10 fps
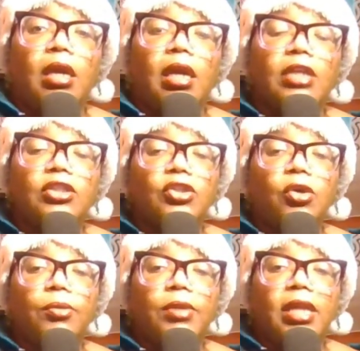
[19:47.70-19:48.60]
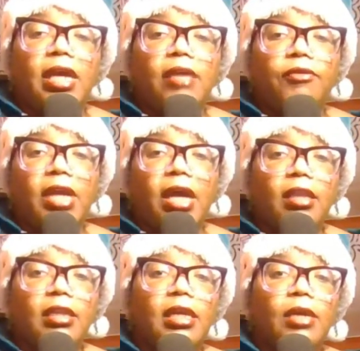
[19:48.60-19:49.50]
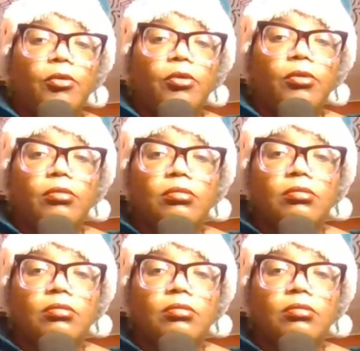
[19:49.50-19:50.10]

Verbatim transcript: and just hope that not every holiday will